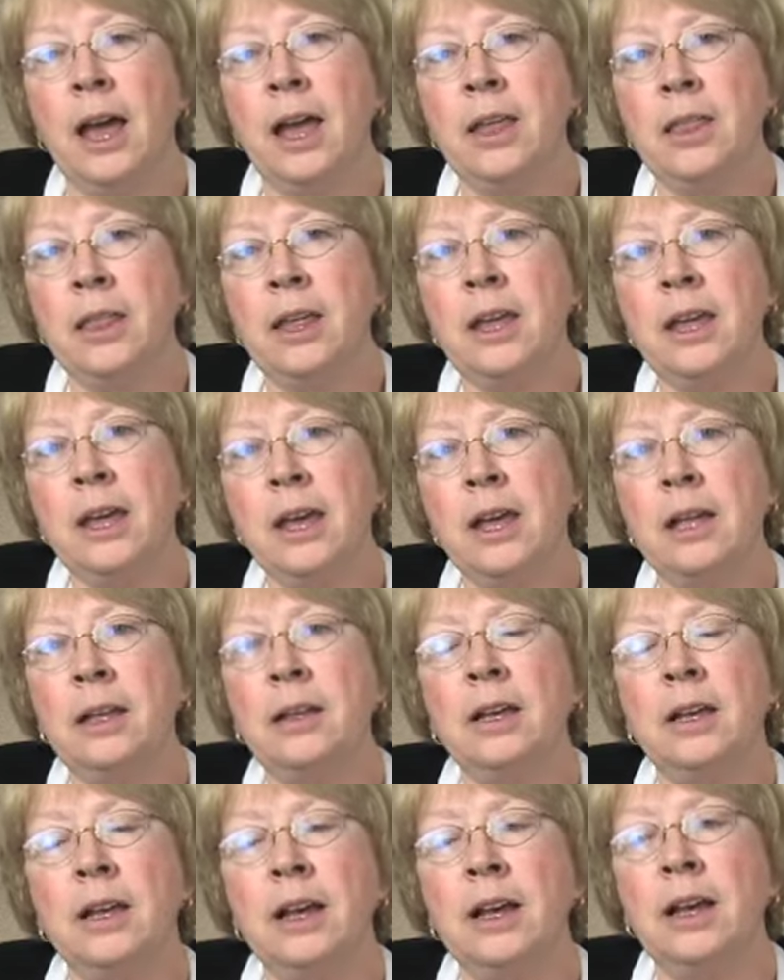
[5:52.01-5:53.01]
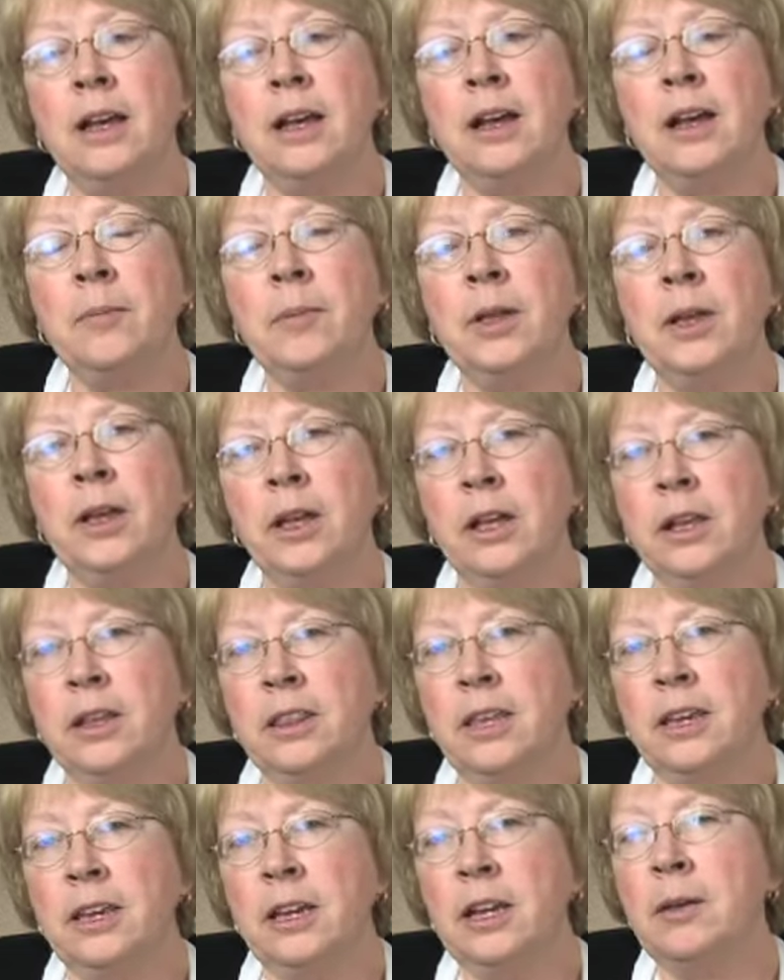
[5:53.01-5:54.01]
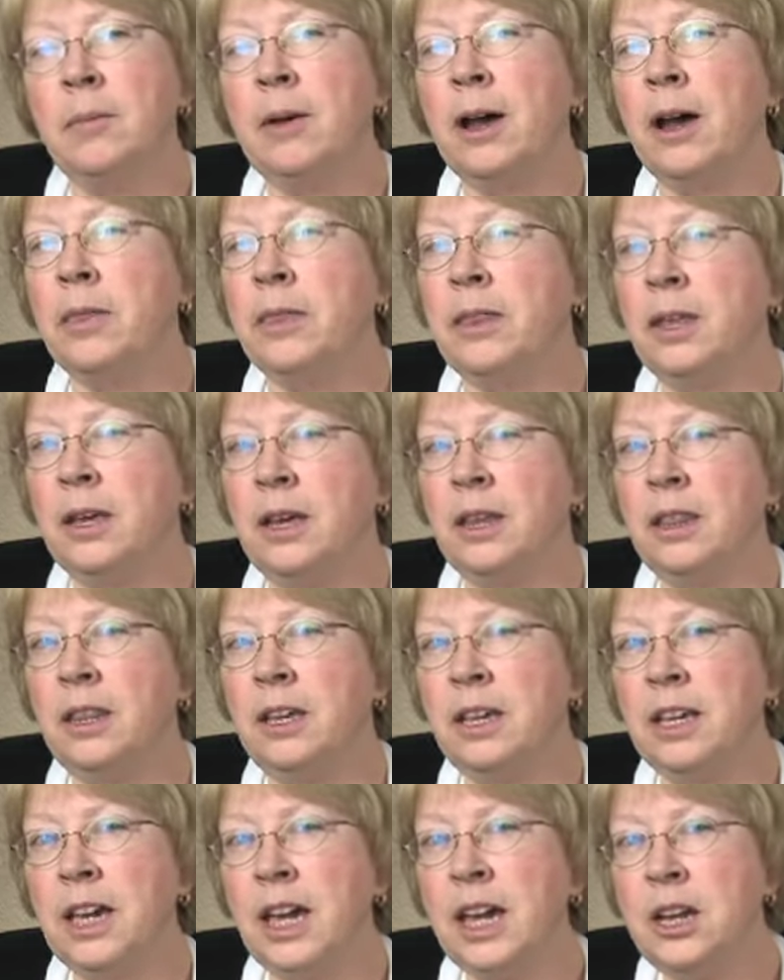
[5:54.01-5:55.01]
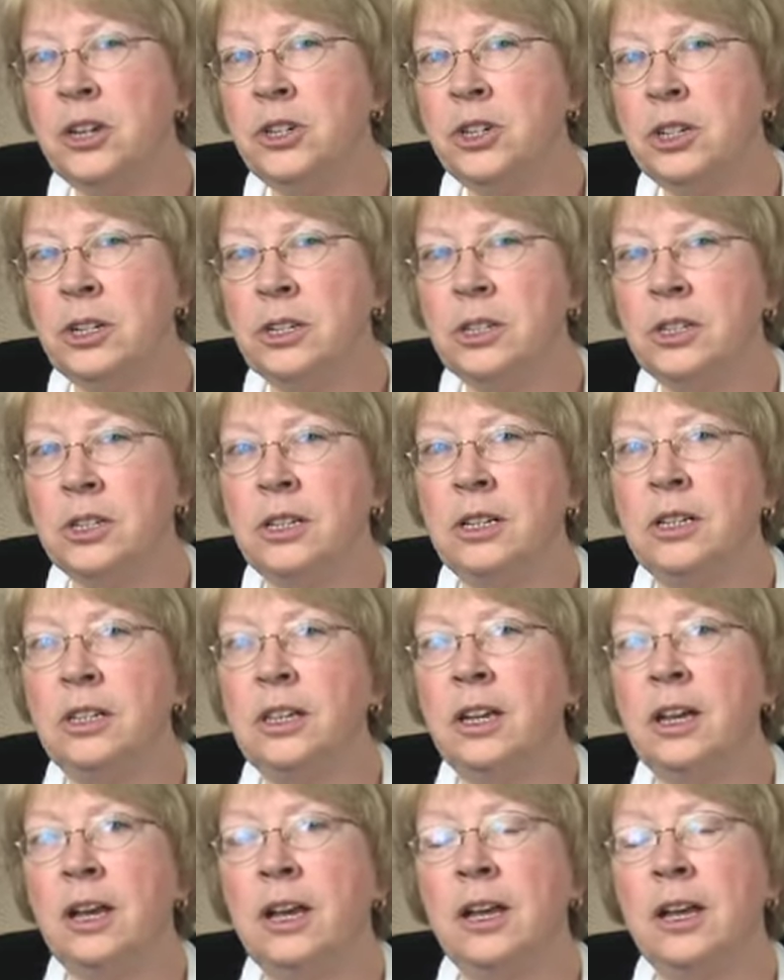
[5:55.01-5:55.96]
And then thinking about the gauges and